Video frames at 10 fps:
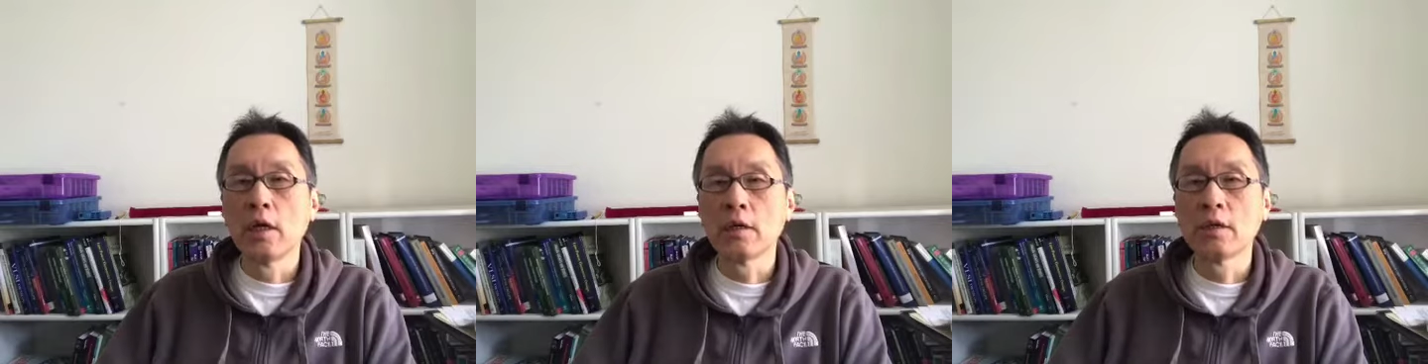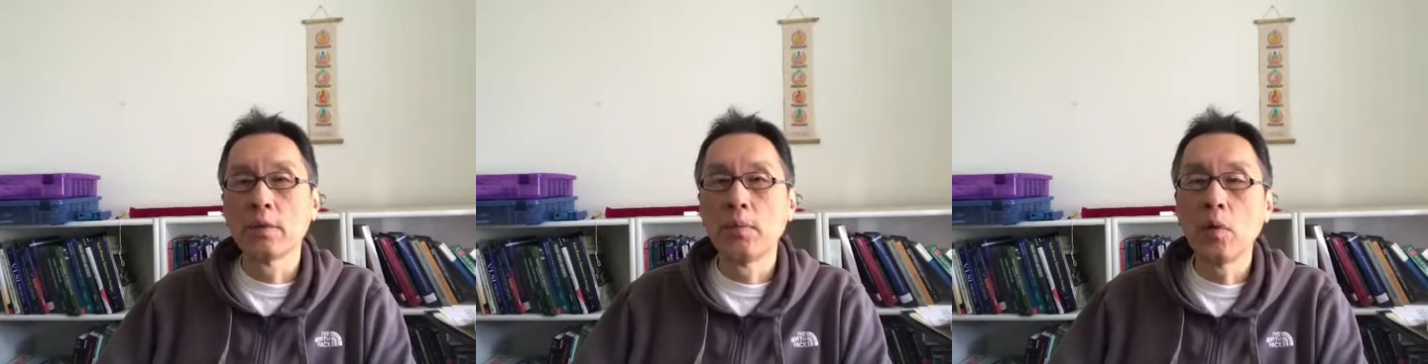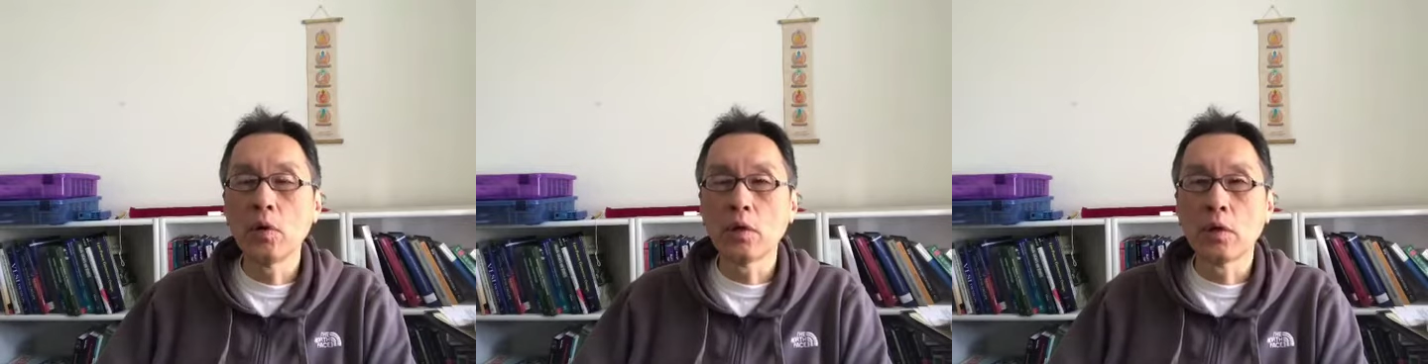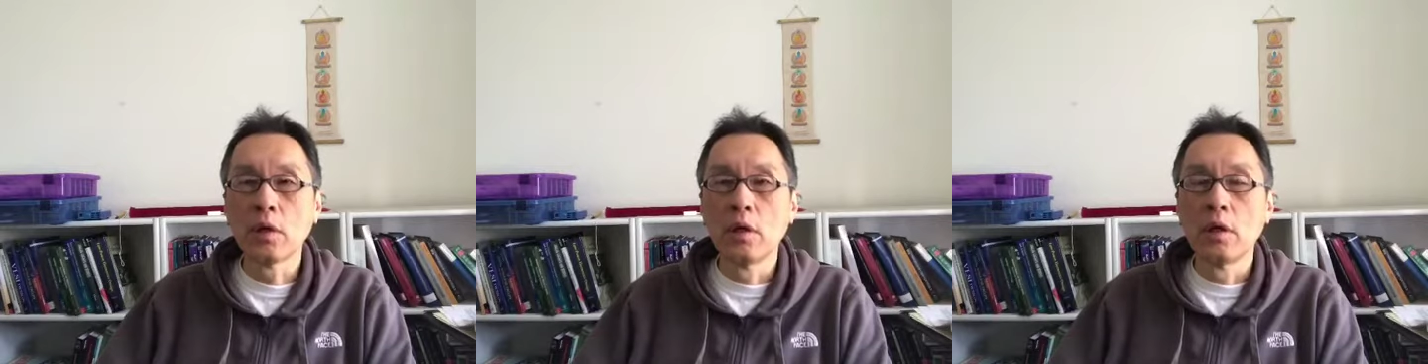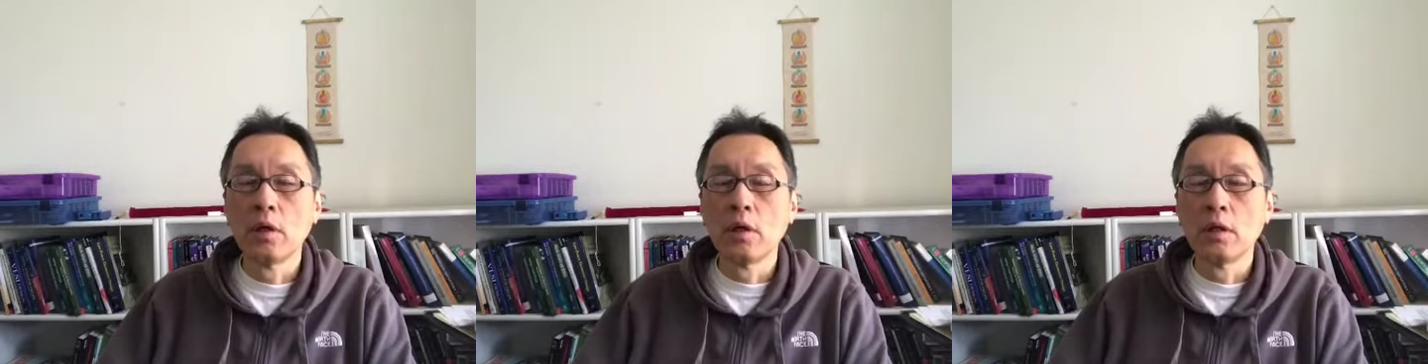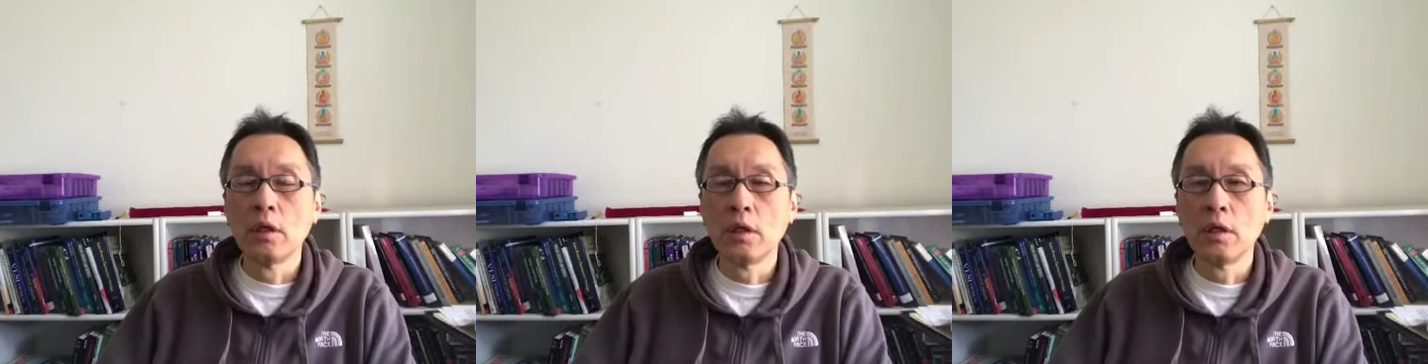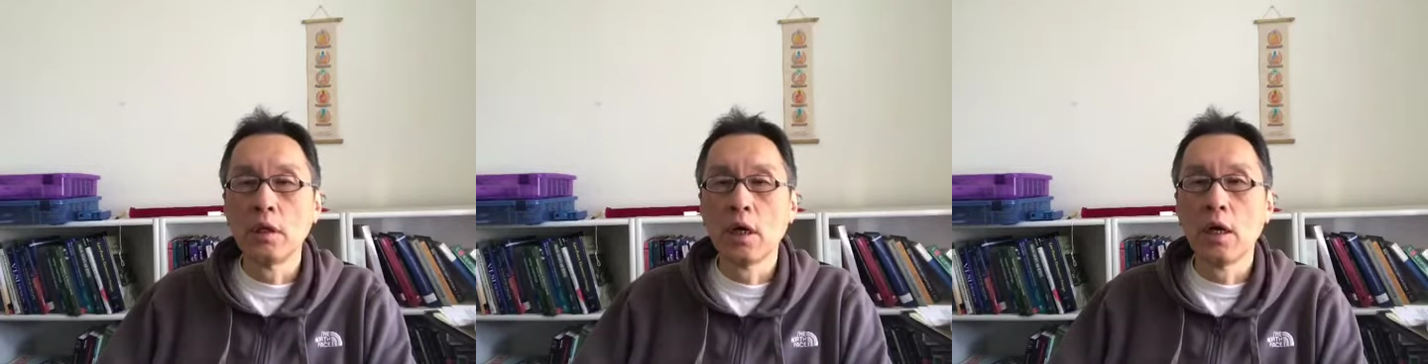support
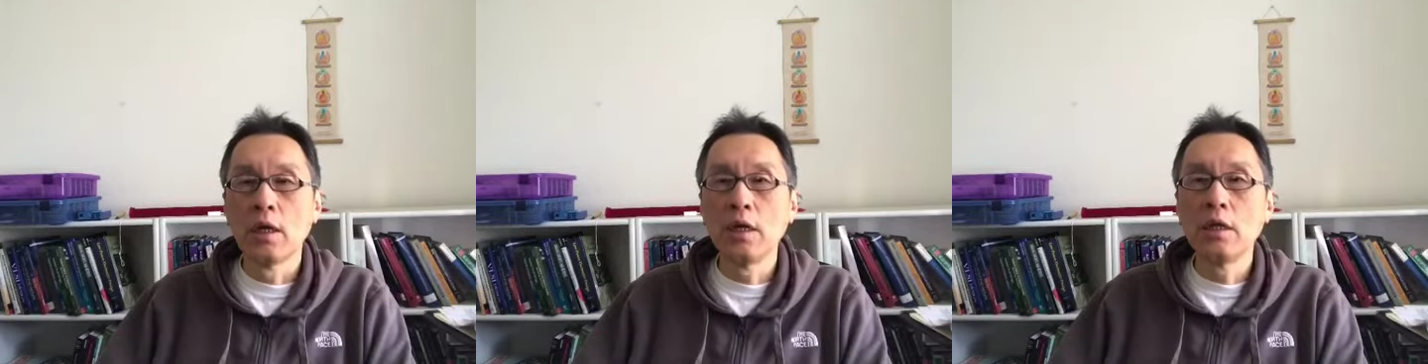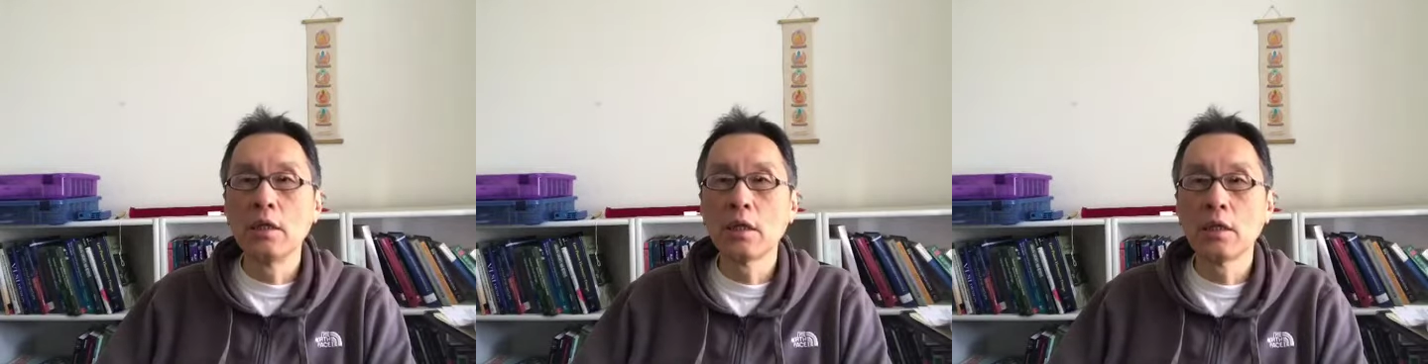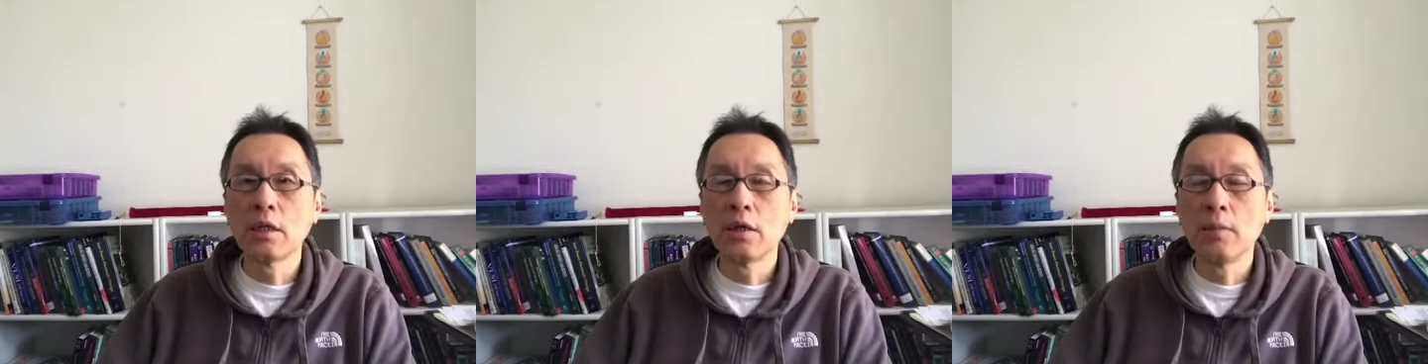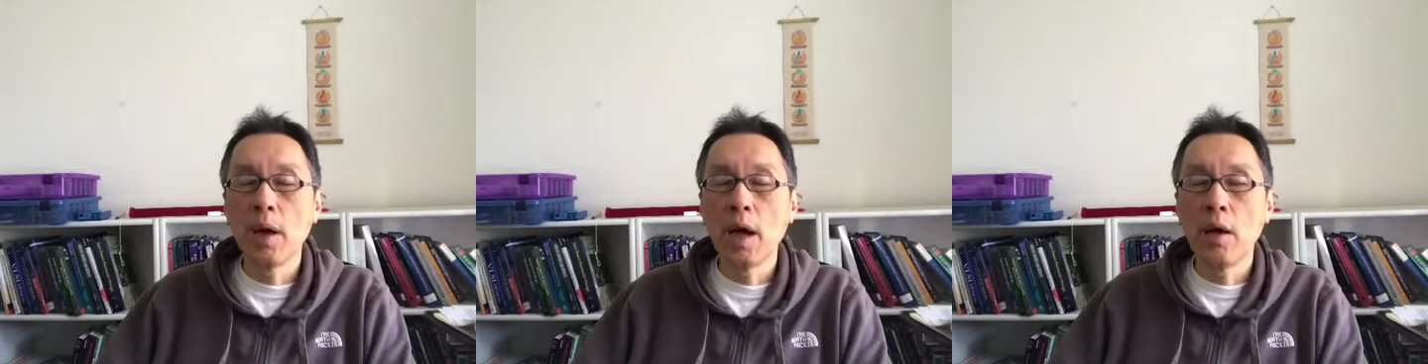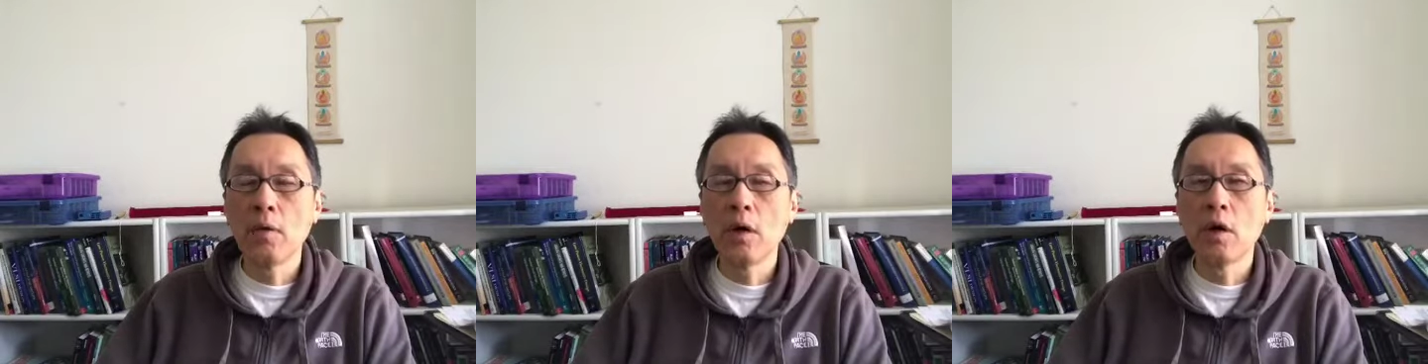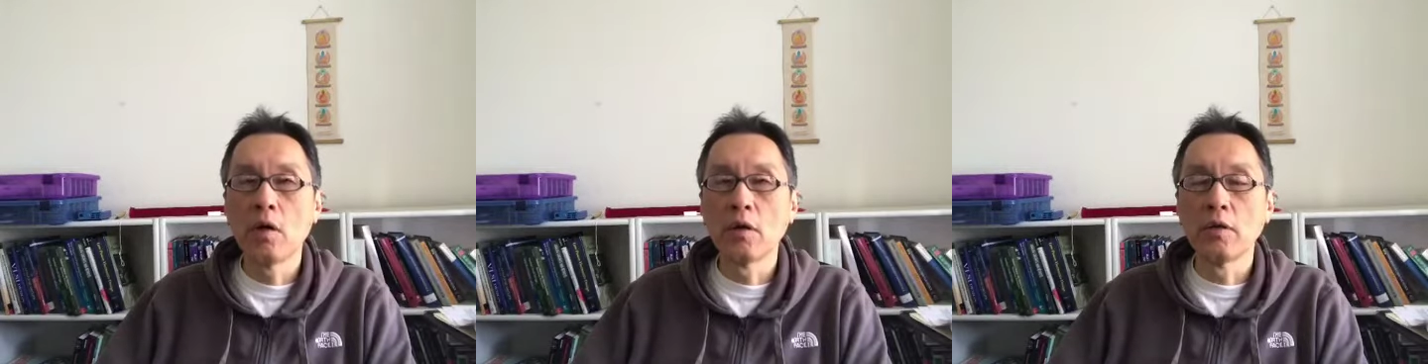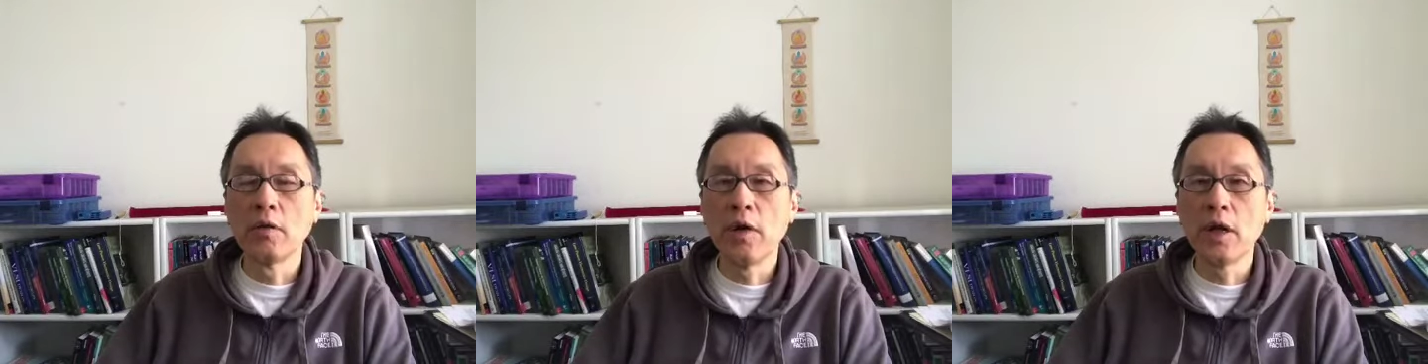the internal power or
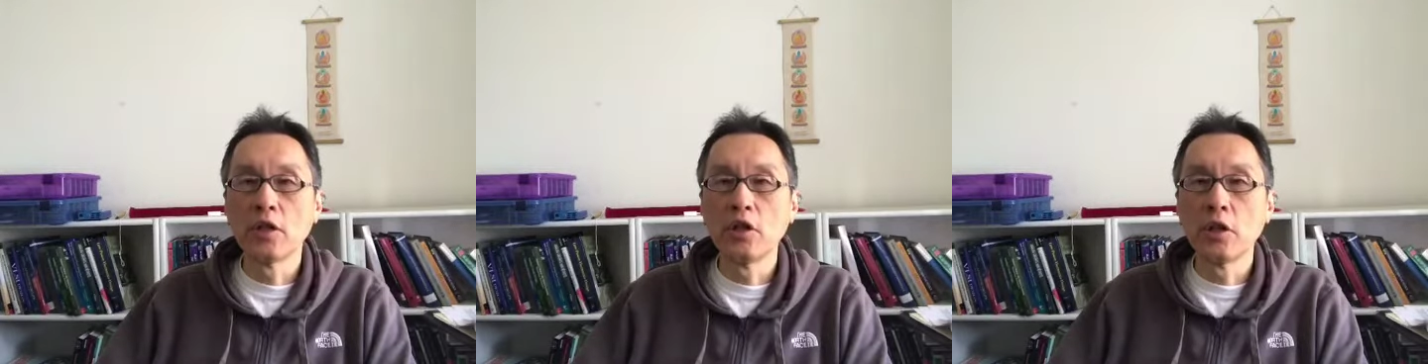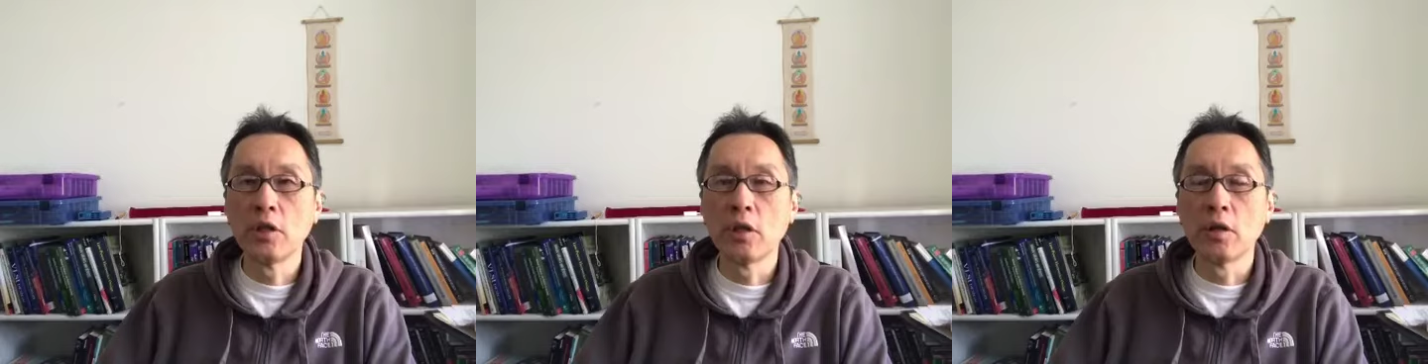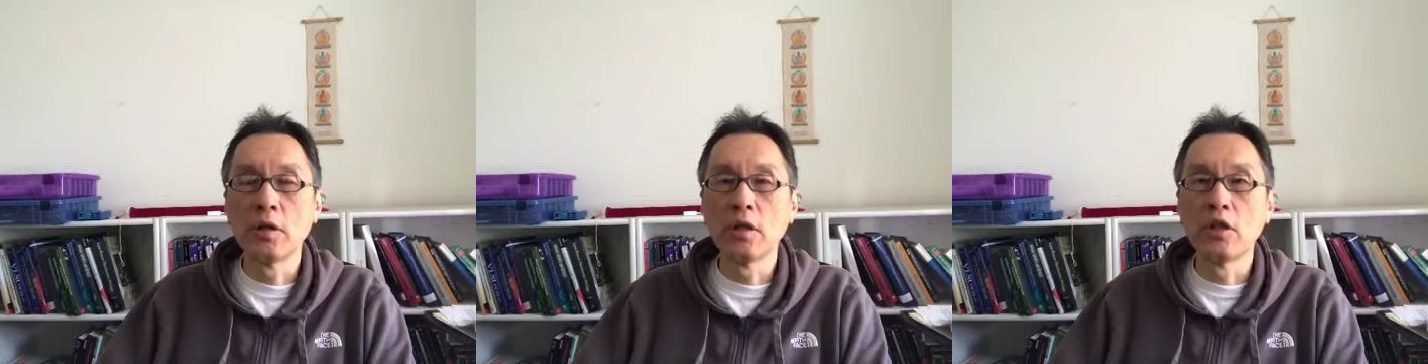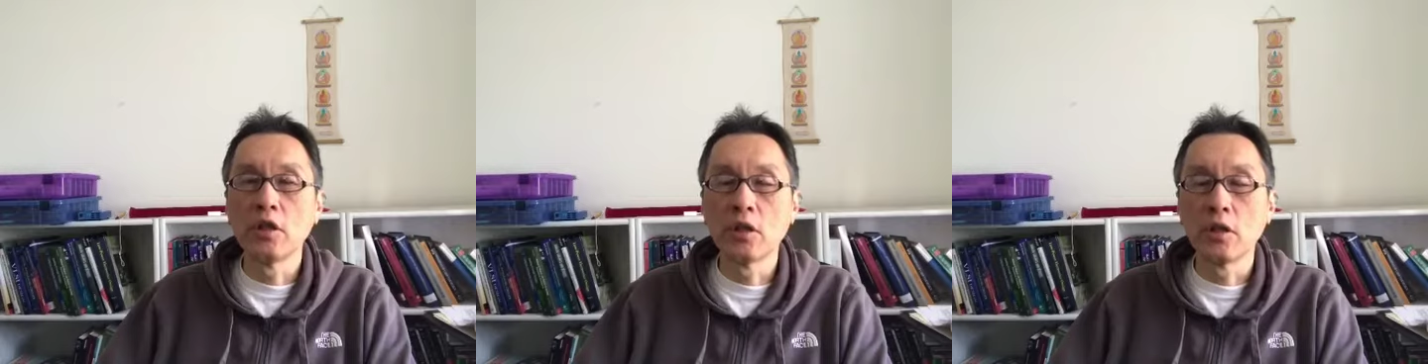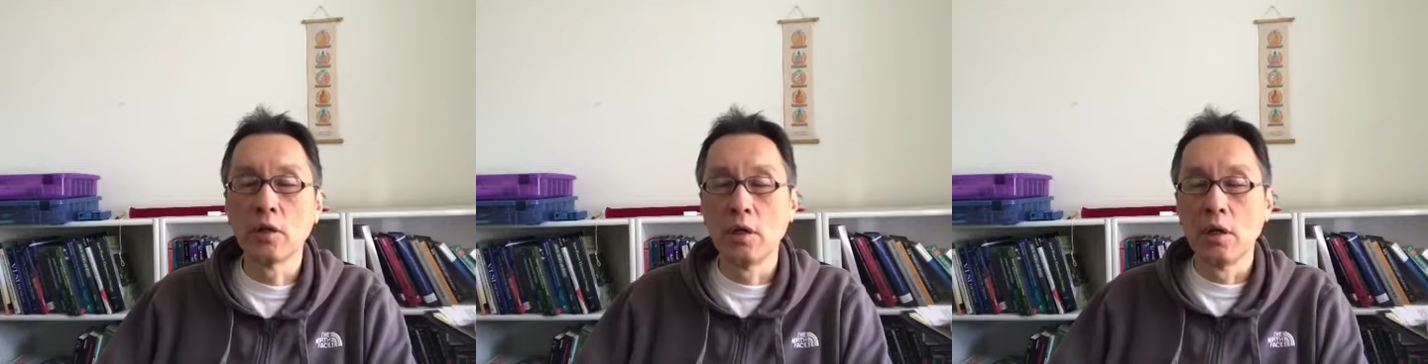the fajing or the jing